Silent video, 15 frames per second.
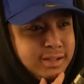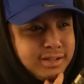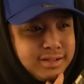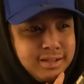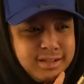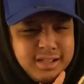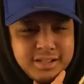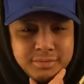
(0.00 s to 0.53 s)
Just
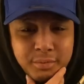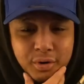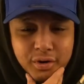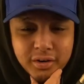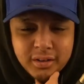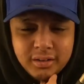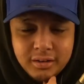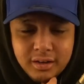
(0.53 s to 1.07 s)
because he's
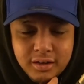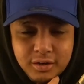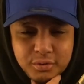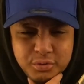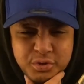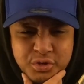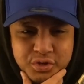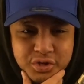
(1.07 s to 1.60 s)
smart? Oh,
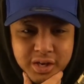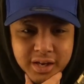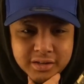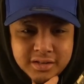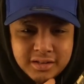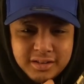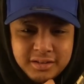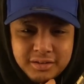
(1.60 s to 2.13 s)
shit.